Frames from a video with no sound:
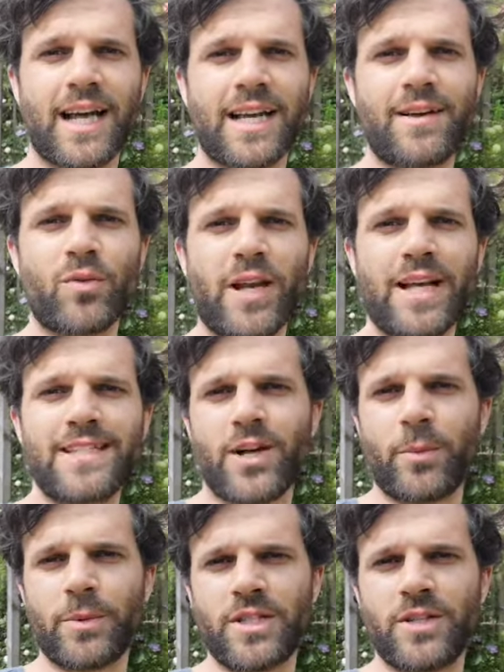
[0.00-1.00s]
everyone has the
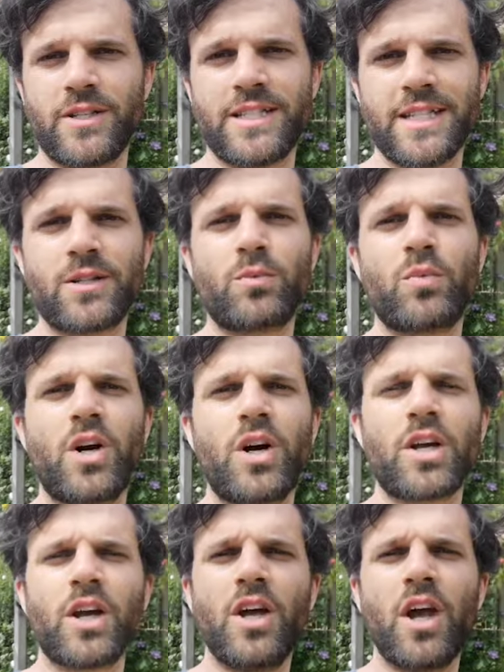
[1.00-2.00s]
opportunity to
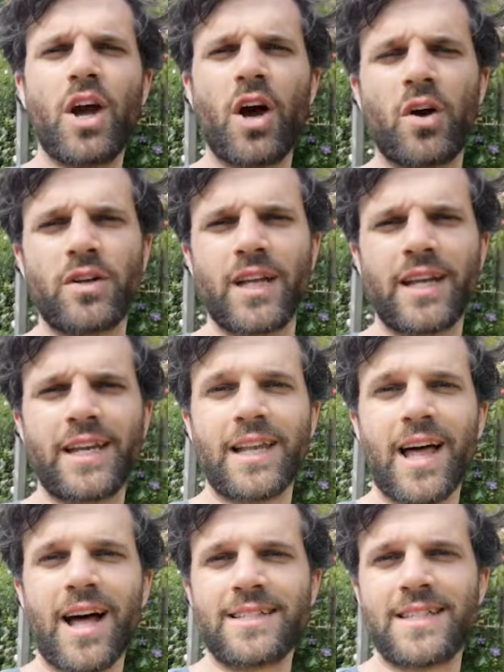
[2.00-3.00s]
work on a
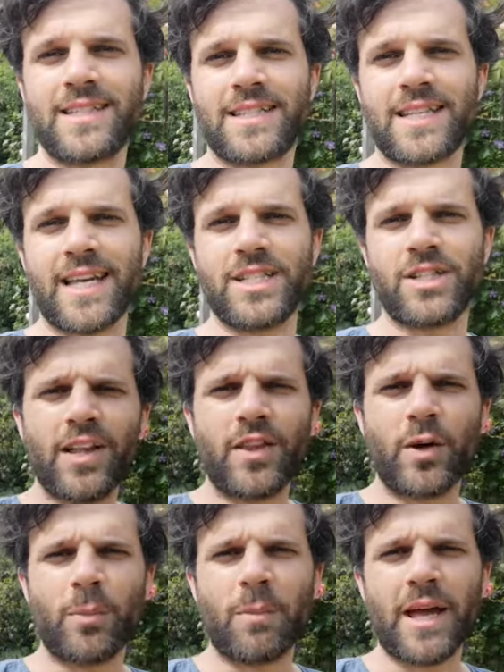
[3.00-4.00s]
little art installation
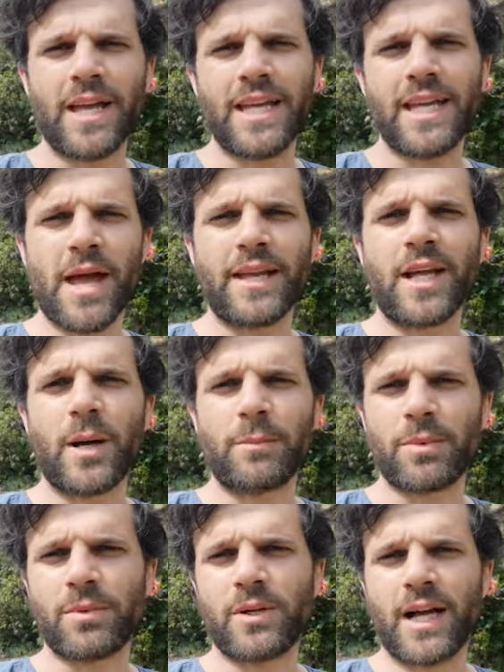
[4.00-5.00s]
that may end up
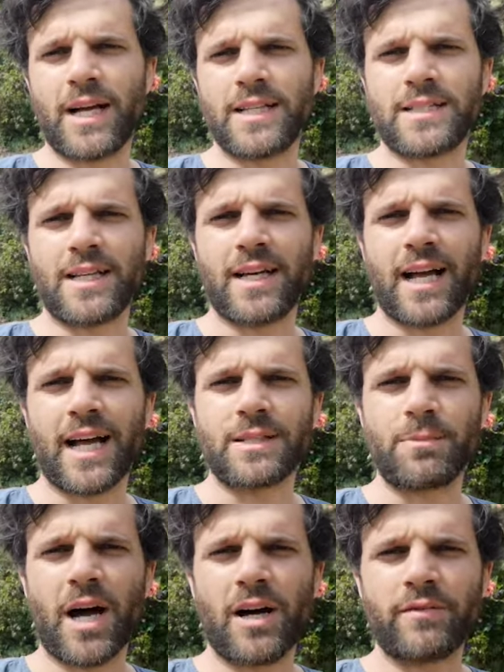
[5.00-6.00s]
as
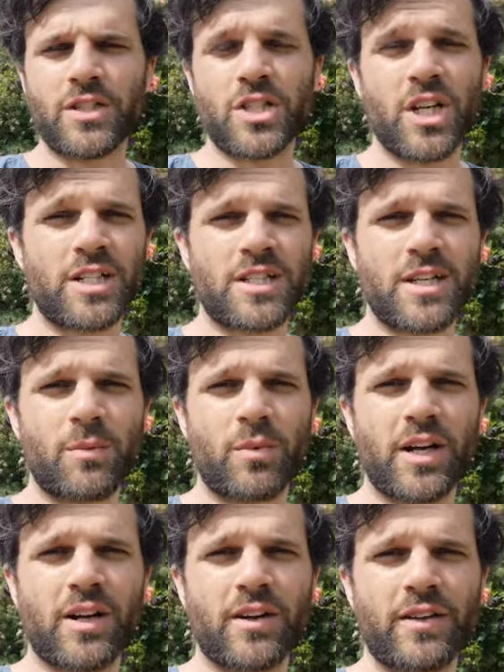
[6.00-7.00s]
part of a church
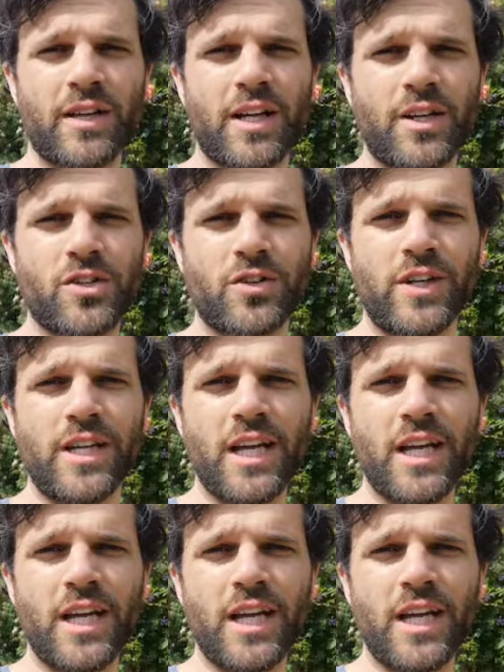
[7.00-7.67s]
somewhere in the country.